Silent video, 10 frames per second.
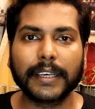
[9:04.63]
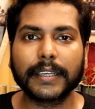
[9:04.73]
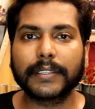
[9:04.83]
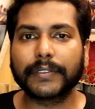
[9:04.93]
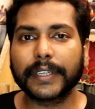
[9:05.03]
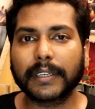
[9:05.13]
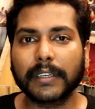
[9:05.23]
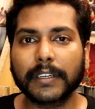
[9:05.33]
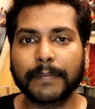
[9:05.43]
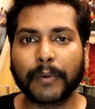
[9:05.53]
His
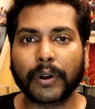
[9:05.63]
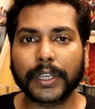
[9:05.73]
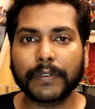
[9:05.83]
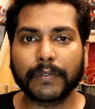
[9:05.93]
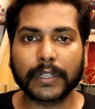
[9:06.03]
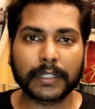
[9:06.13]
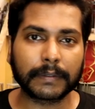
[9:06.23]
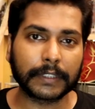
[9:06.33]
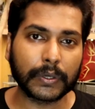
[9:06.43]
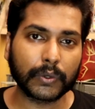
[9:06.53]
recolored body
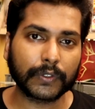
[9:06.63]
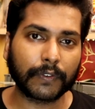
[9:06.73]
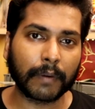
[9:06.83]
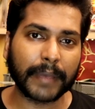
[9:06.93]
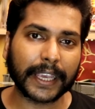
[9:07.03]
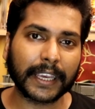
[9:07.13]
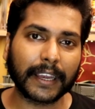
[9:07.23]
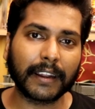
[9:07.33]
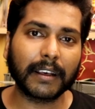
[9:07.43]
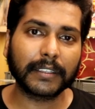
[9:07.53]
was used for making
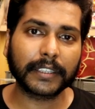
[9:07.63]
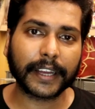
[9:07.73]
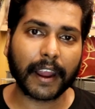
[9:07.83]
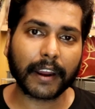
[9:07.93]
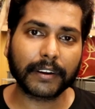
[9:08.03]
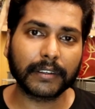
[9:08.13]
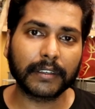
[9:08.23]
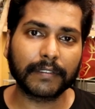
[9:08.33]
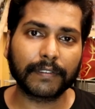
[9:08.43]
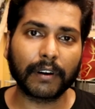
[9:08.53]
another
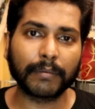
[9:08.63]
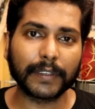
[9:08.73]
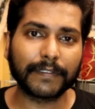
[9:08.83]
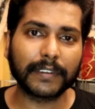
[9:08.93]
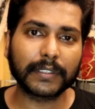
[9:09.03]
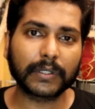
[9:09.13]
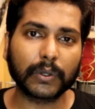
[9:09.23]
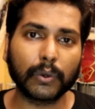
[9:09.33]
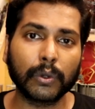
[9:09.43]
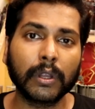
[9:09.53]
character from the
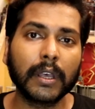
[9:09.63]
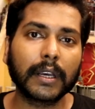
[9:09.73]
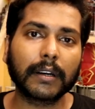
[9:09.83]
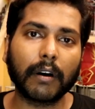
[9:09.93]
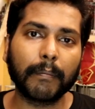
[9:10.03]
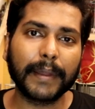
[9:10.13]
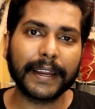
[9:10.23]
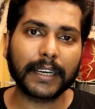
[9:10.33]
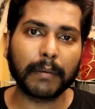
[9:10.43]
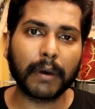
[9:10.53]
Funskool
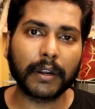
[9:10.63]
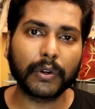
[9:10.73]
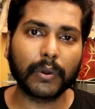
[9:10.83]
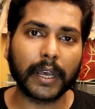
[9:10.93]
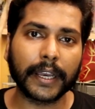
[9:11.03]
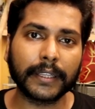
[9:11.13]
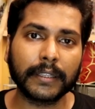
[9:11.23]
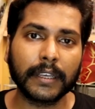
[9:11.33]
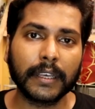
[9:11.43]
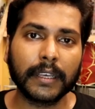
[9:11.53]
Complaint Commando
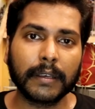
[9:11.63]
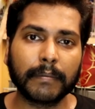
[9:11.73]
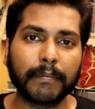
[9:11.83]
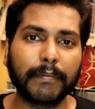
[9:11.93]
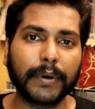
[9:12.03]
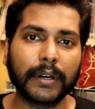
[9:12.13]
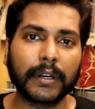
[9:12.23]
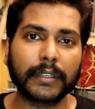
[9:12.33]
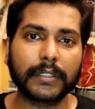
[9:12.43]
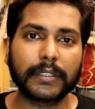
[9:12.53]
line,
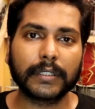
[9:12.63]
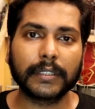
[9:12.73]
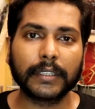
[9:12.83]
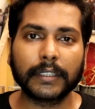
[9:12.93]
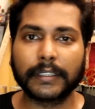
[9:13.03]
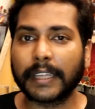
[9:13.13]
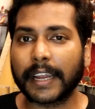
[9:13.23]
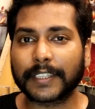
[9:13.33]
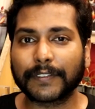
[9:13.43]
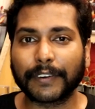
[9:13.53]
but
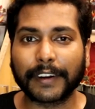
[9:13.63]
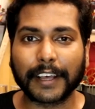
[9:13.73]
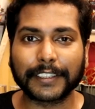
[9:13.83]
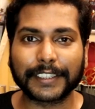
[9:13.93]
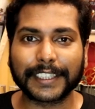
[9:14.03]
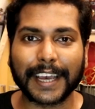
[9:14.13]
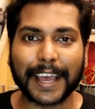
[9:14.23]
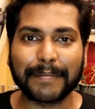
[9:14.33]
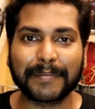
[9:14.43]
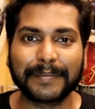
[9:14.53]
that's for another
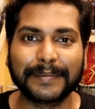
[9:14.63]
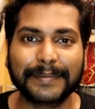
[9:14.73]
time.